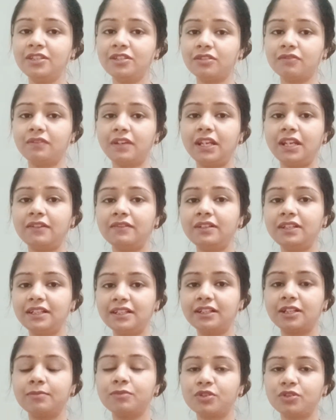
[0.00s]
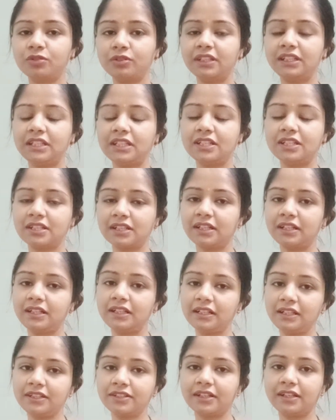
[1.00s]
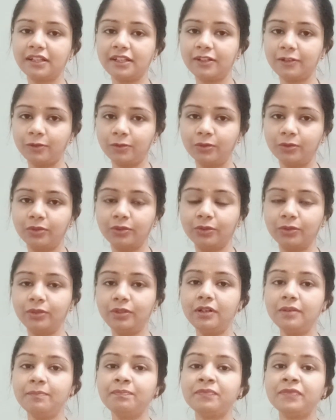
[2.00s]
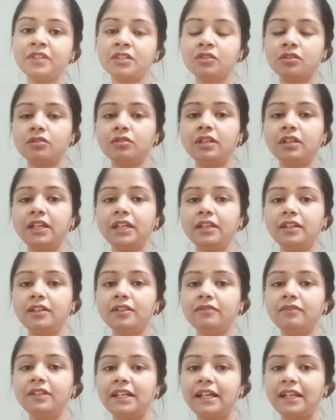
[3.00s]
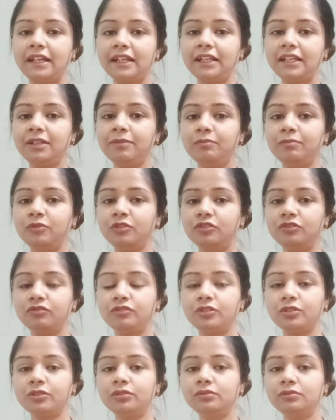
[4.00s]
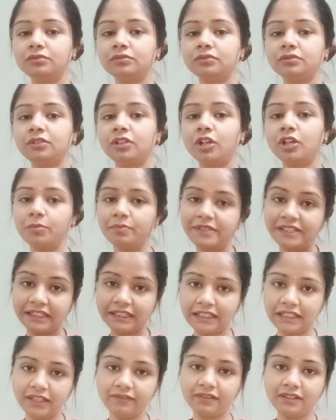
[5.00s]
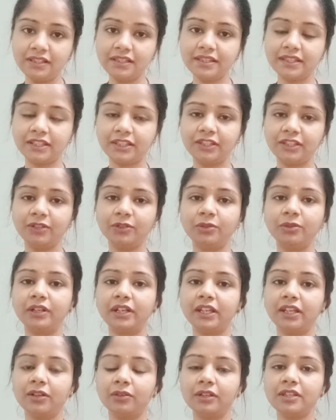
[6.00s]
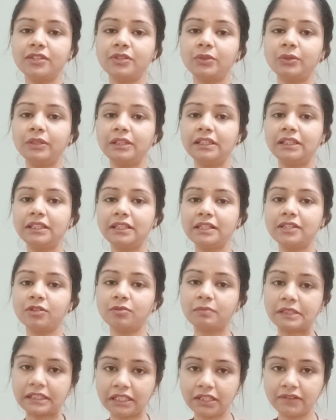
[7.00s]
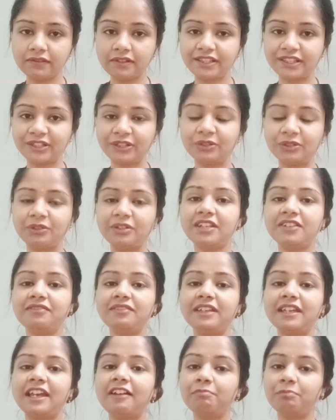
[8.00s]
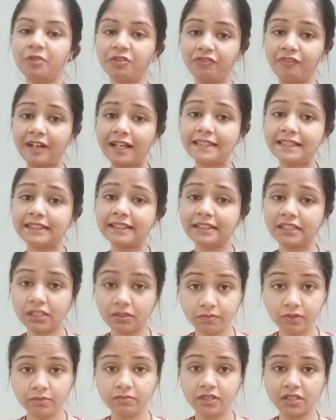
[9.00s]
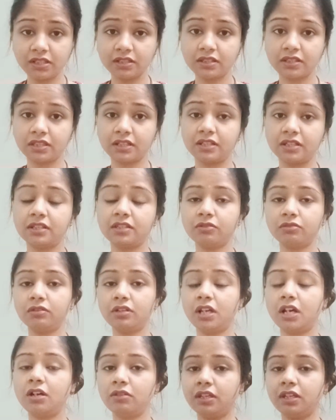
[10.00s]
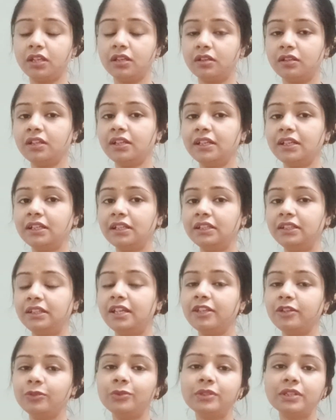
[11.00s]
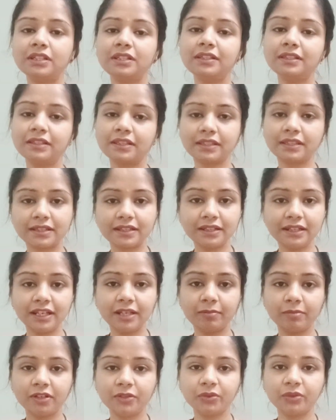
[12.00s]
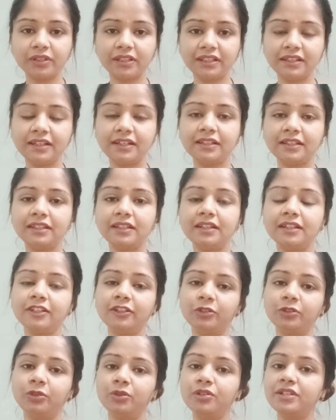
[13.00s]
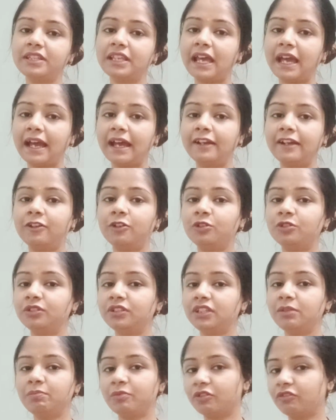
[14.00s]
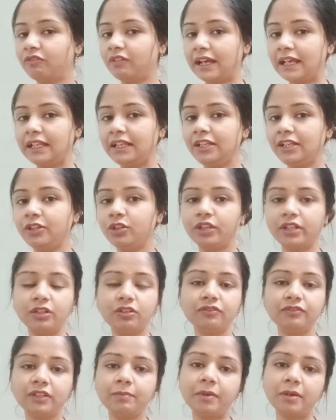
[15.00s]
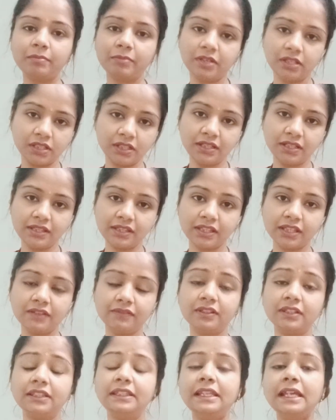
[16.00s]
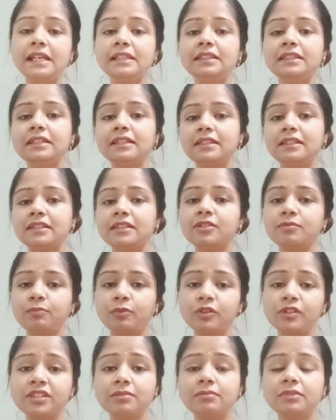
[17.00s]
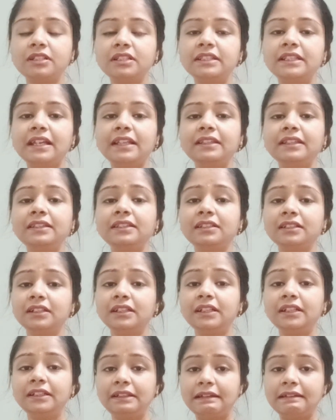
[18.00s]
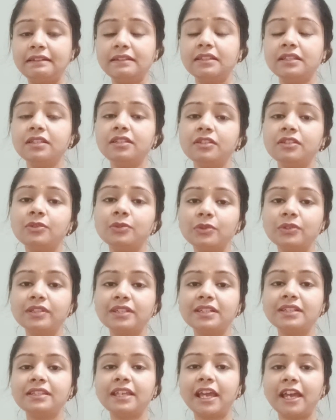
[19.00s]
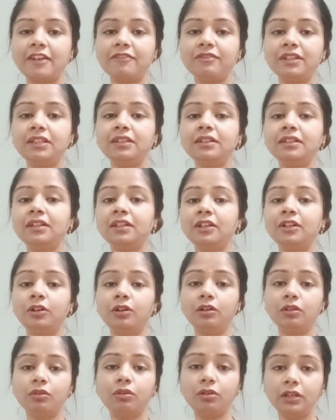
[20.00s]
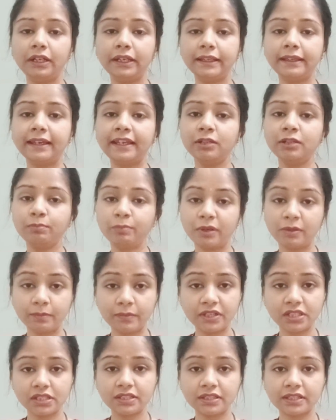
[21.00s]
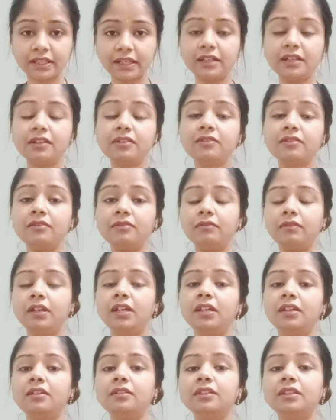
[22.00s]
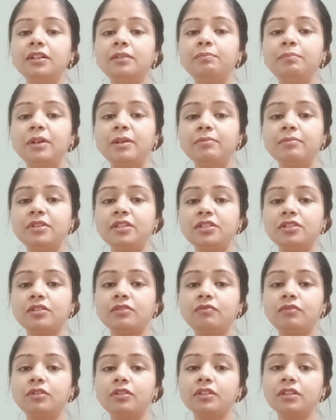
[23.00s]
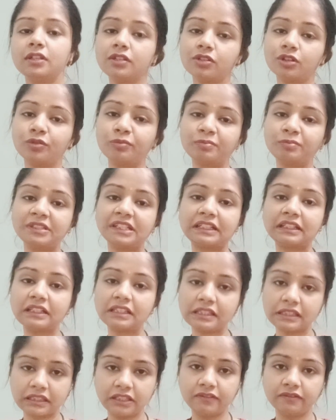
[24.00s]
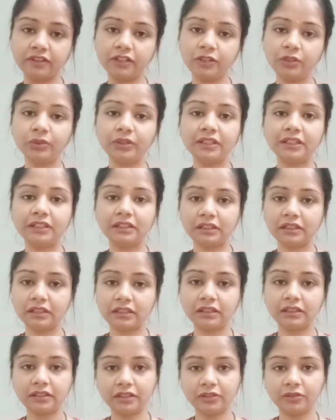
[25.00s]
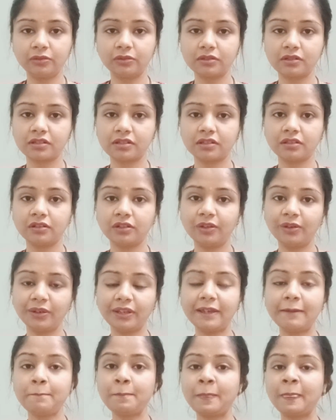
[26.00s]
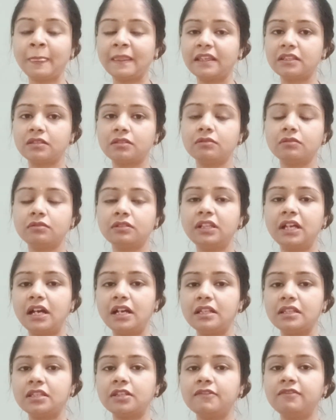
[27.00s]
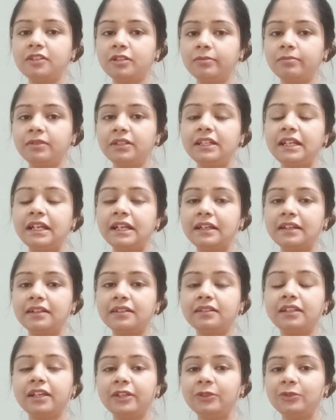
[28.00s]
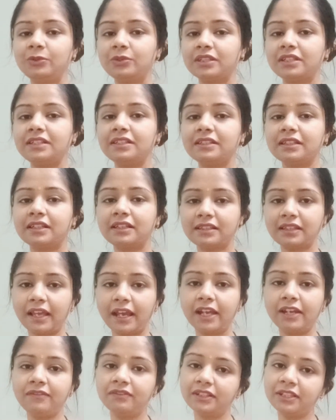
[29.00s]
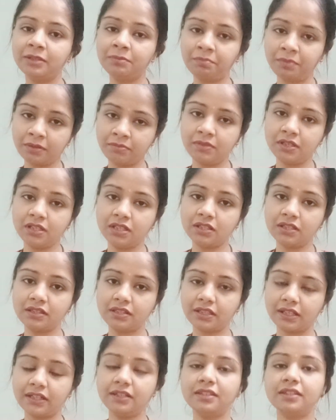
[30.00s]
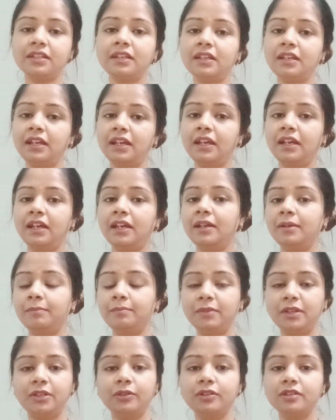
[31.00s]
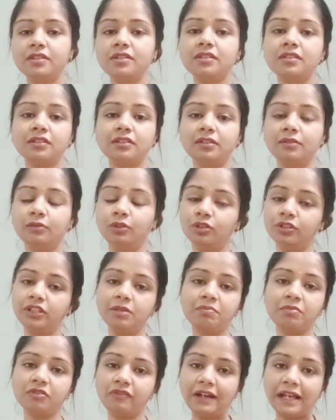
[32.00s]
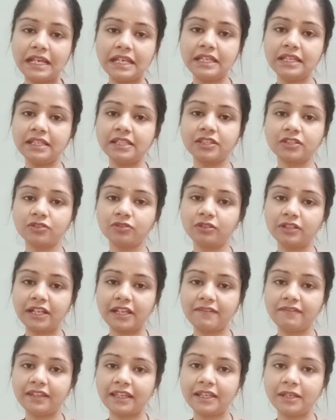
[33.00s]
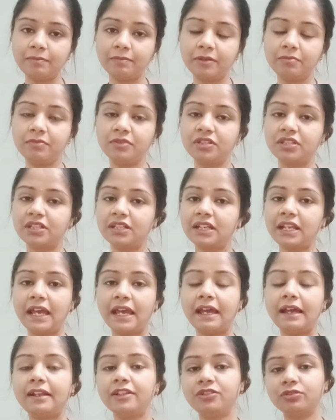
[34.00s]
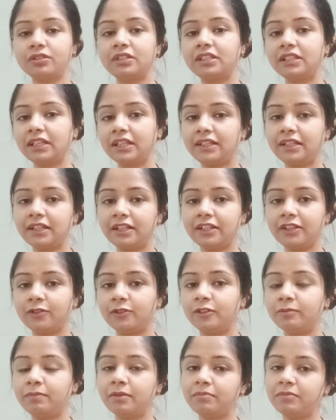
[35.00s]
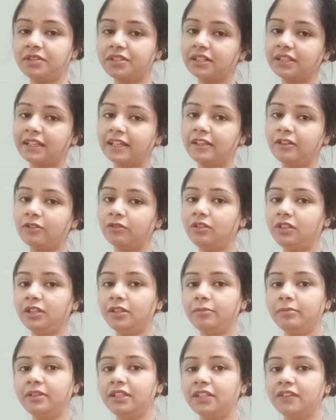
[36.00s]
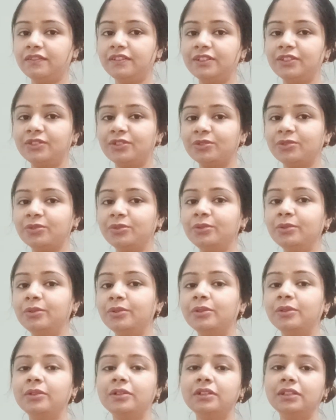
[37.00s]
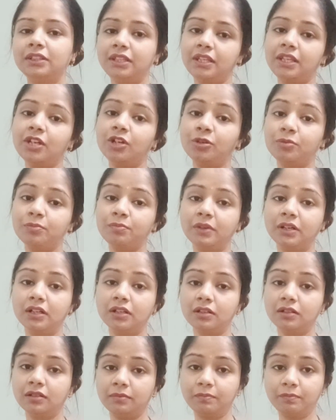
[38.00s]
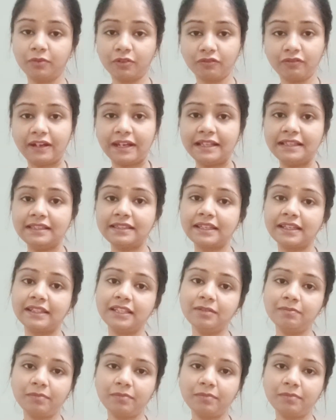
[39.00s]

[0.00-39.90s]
So whenever it comes to creation and deletion and call, so here we directly move to object level security. Okay, so in this object level security, we have profiles and the permission set. So now here, the user is still able to create the records and on the profile, none of the permission is given. Then this is possible that this user is having or holding any permission set where the permission for this object is given to create the records. Okay, so the answer will be that the user is assigned with the permission sets, because on the profile he is not having any permission, and to create a record, permission can only be given through the profiles and the